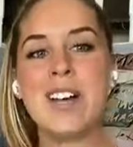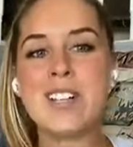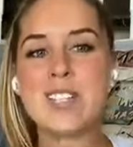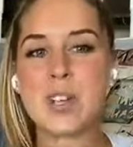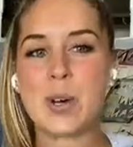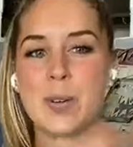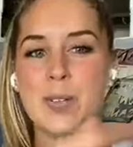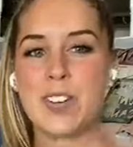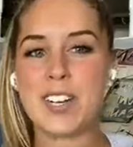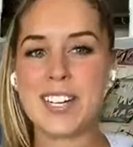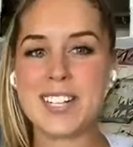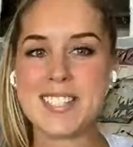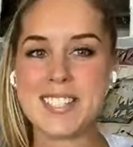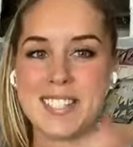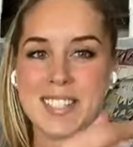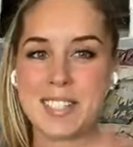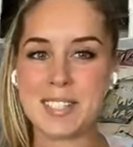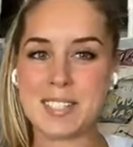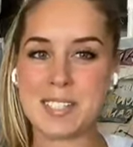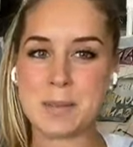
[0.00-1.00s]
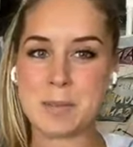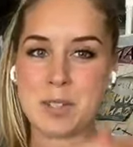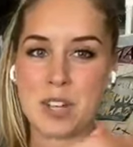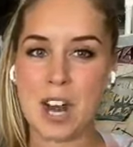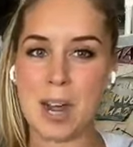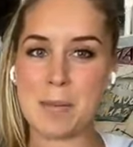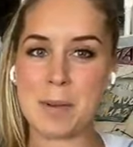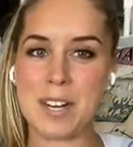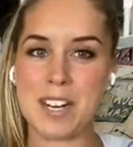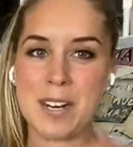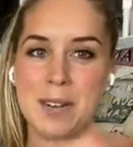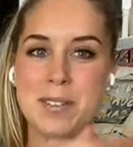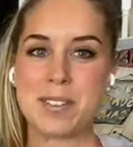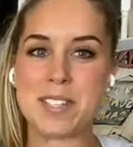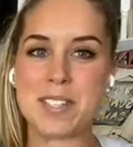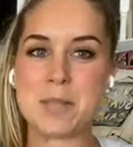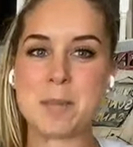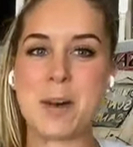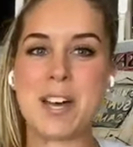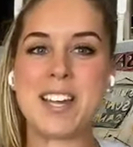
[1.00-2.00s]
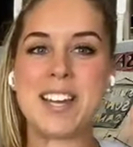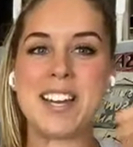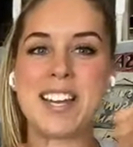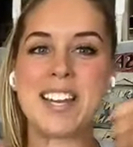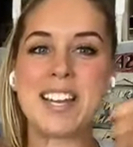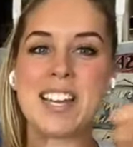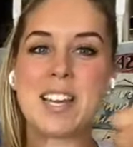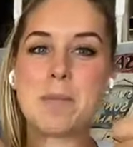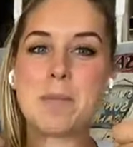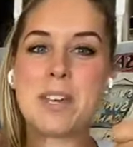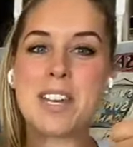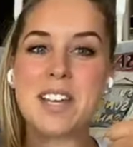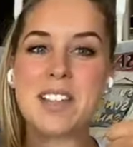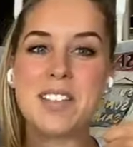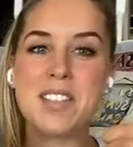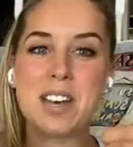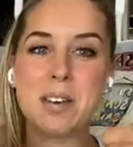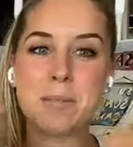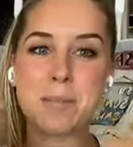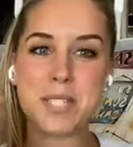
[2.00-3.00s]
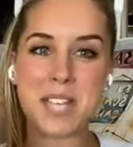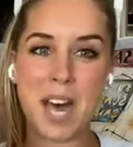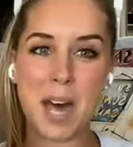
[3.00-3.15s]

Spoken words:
don't forget to click subscribe right here at this button and give me a thumbs